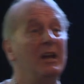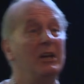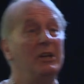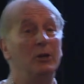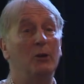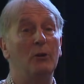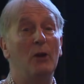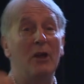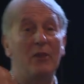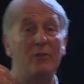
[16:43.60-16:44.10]
You
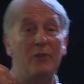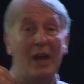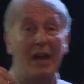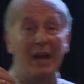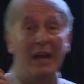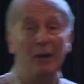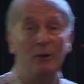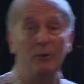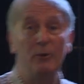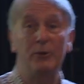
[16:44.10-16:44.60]
know, the
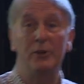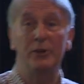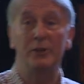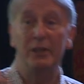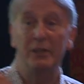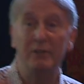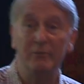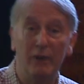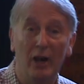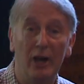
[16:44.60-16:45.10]
health and
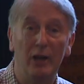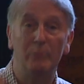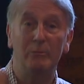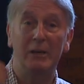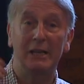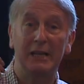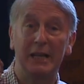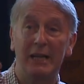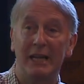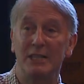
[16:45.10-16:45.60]
the
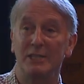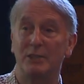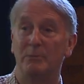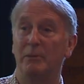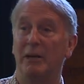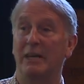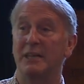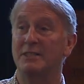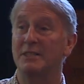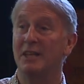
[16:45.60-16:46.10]
environmental
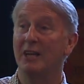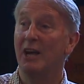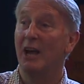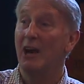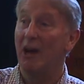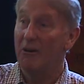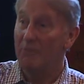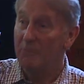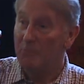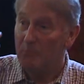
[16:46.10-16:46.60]
aspects
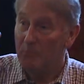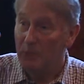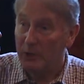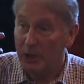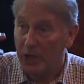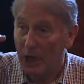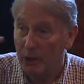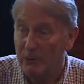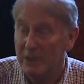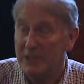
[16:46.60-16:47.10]
are
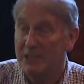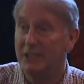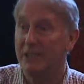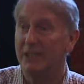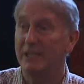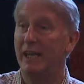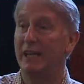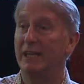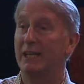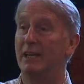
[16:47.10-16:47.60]

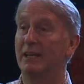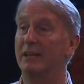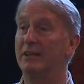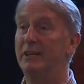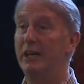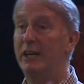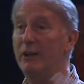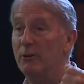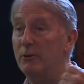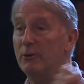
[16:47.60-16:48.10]
coincidental,
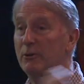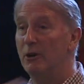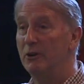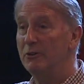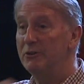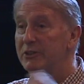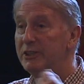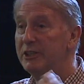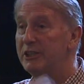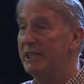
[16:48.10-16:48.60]
they're not
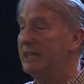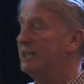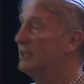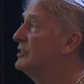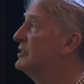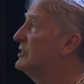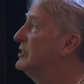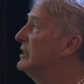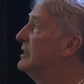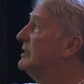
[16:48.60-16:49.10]

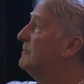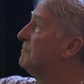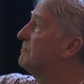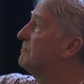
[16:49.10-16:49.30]
contradictory.